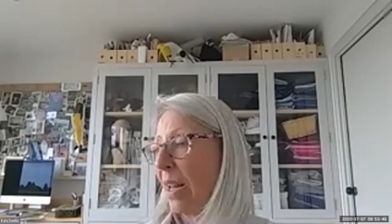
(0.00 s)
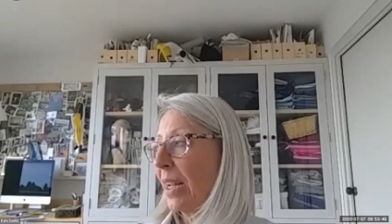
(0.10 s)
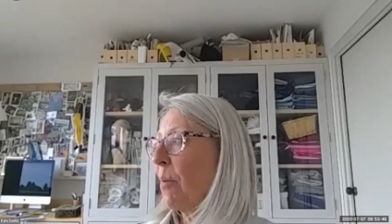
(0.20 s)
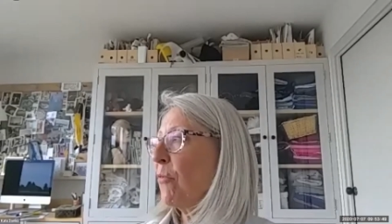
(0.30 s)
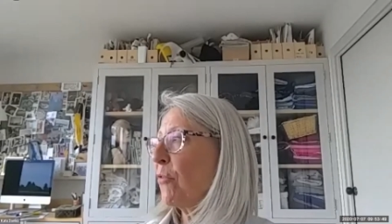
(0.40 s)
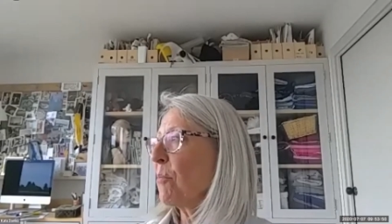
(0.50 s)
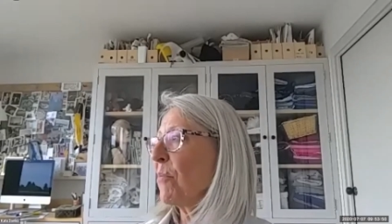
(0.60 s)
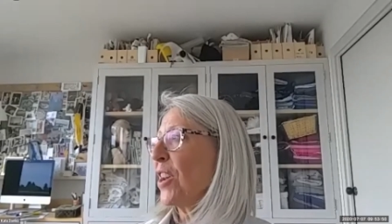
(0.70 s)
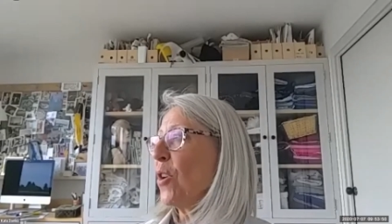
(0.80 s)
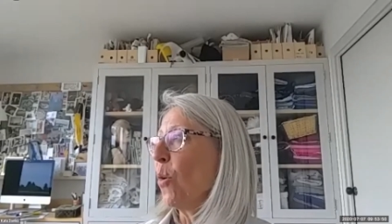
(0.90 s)
come from
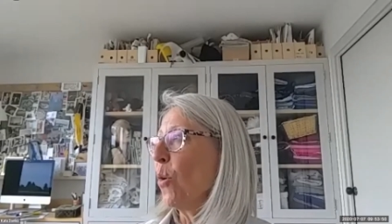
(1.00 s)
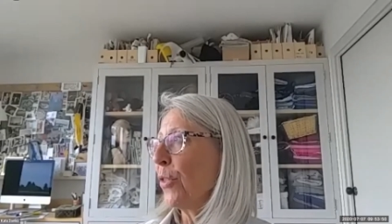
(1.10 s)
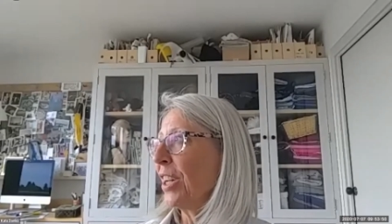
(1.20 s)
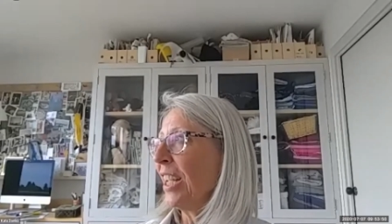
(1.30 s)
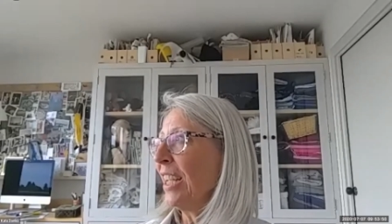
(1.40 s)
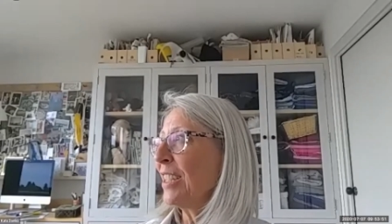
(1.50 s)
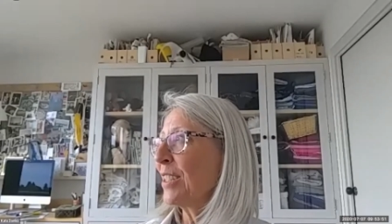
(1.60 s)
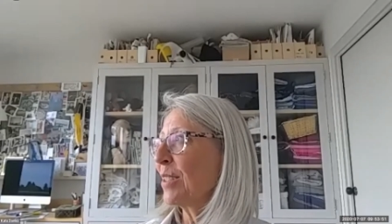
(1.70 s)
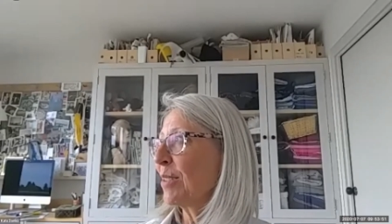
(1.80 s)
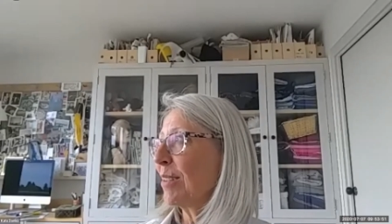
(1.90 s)
the north and it
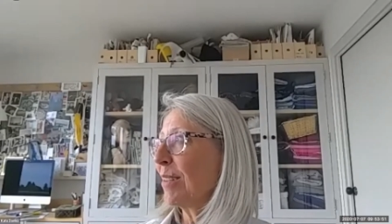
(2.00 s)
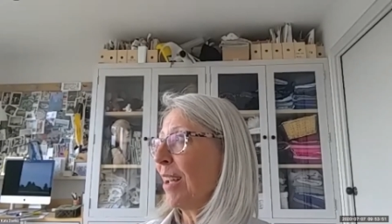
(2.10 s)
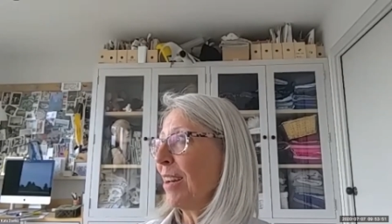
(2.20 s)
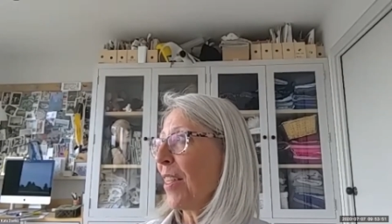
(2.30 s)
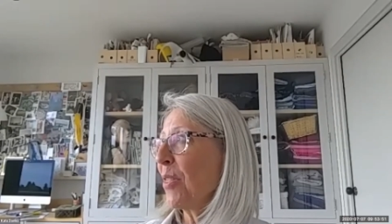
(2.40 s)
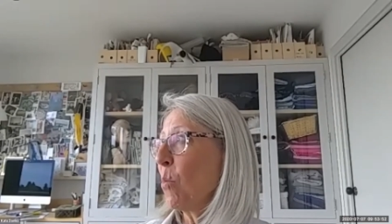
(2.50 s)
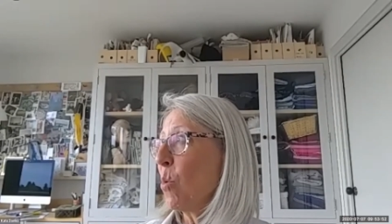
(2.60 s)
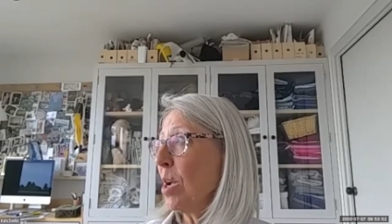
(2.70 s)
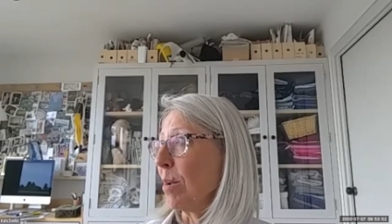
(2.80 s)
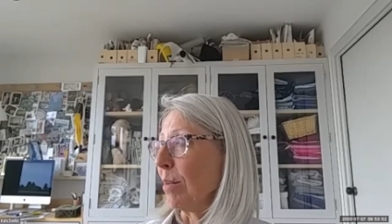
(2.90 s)
is another
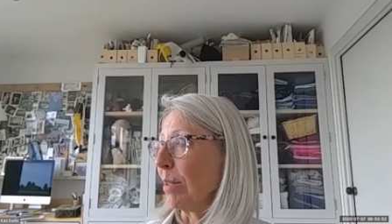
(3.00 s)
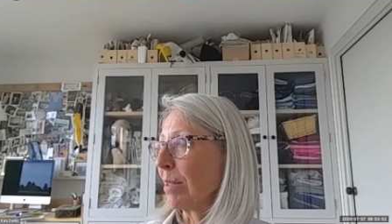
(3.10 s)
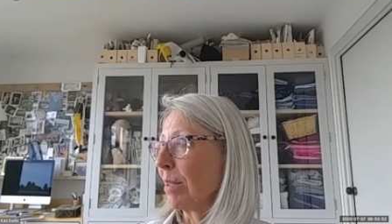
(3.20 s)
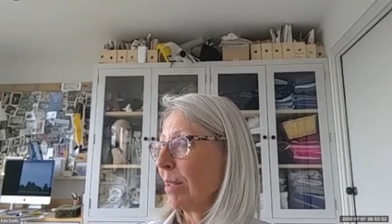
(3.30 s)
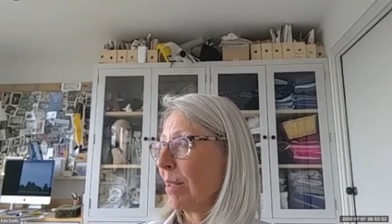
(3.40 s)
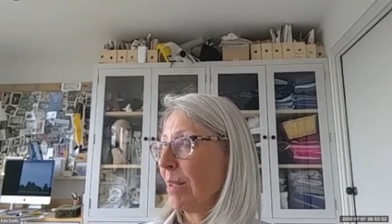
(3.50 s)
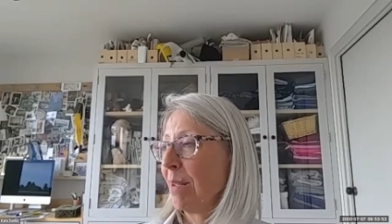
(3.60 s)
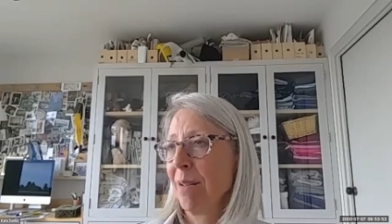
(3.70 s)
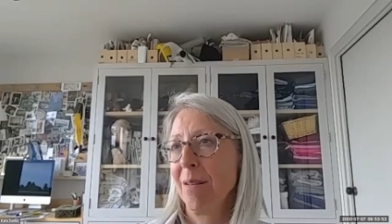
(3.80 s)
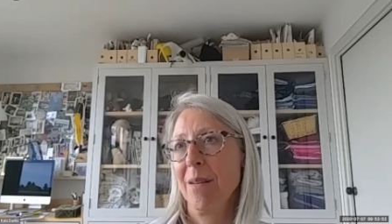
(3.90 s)
world.
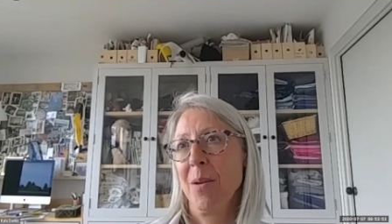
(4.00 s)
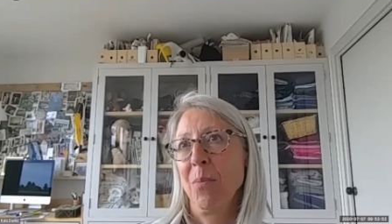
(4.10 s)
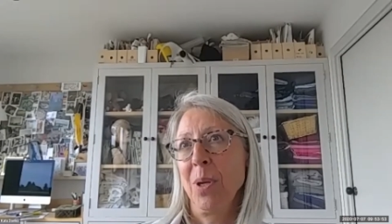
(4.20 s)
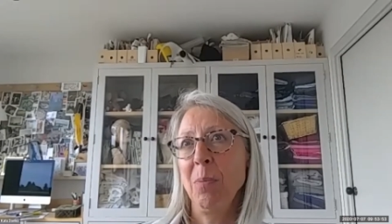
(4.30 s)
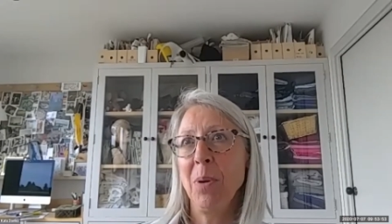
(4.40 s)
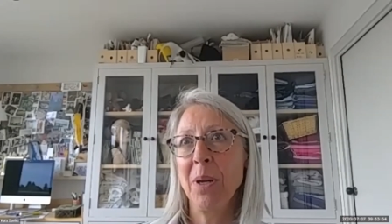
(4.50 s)
People